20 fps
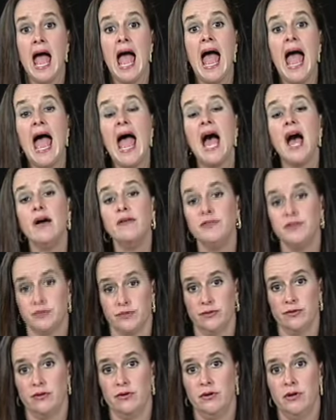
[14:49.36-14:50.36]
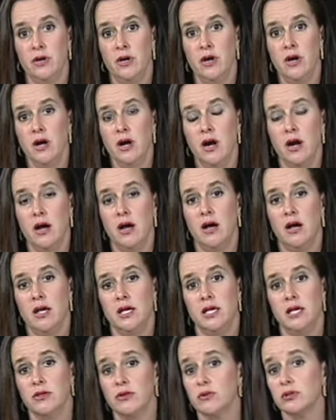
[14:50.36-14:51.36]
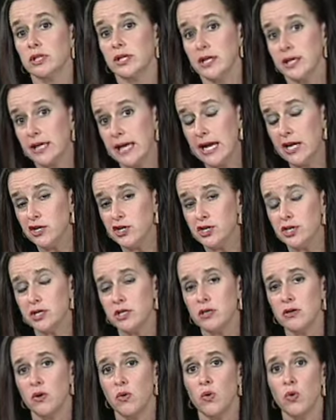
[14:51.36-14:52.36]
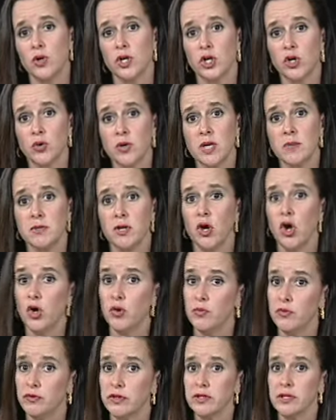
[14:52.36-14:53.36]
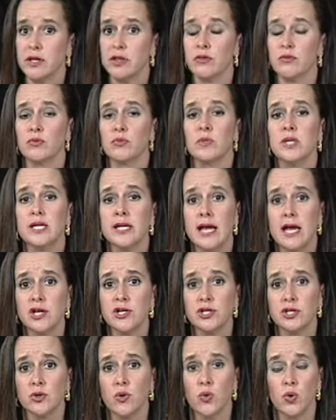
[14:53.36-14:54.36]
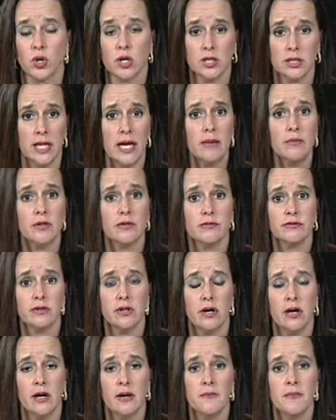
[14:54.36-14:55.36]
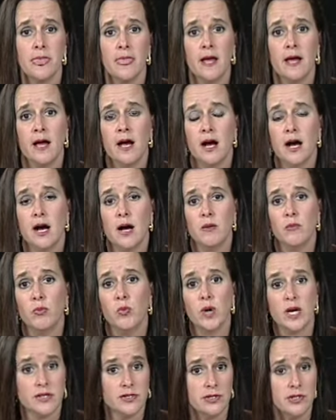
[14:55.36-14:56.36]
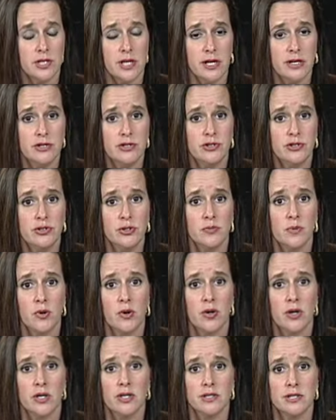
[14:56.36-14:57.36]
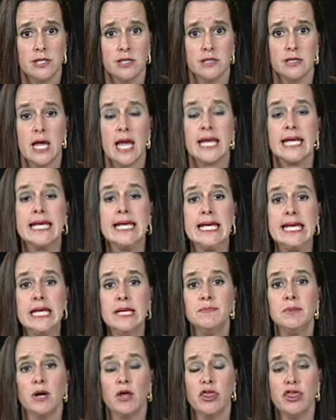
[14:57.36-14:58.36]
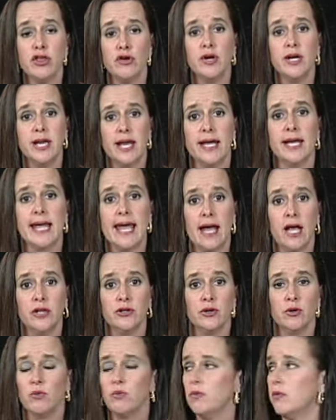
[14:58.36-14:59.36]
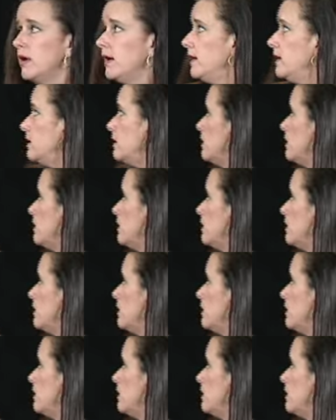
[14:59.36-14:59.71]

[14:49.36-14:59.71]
After either litigation or an agreement, hopefully through mediation or collaborative law, what I suggest to parties is keep a 30-day calendar right